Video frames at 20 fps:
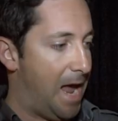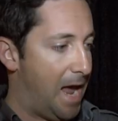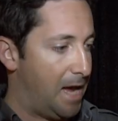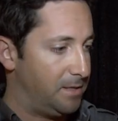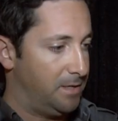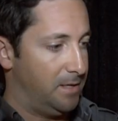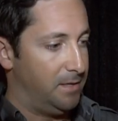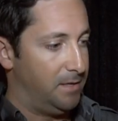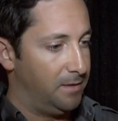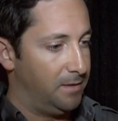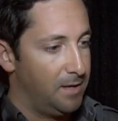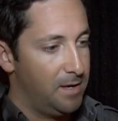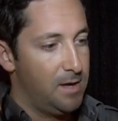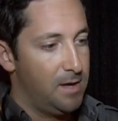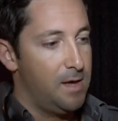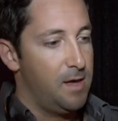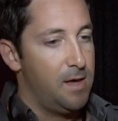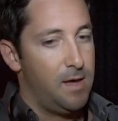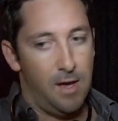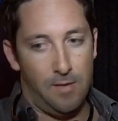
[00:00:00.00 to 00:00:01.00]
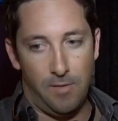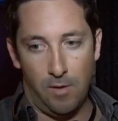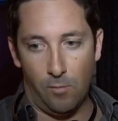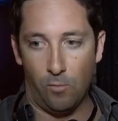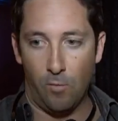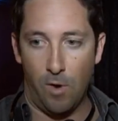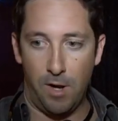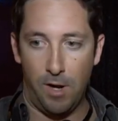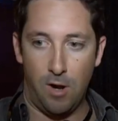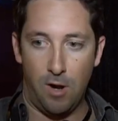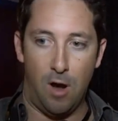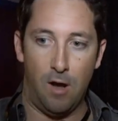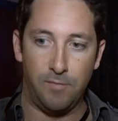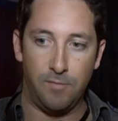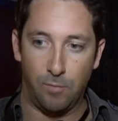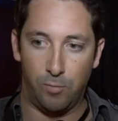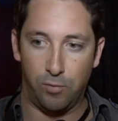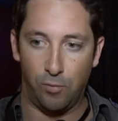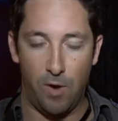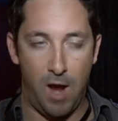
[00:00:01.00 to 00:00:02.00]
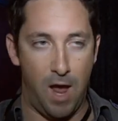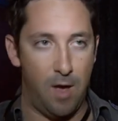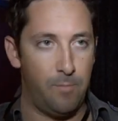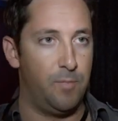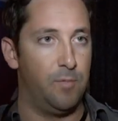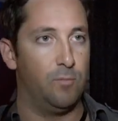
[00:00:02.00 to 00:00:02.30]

acting and then running off to prep,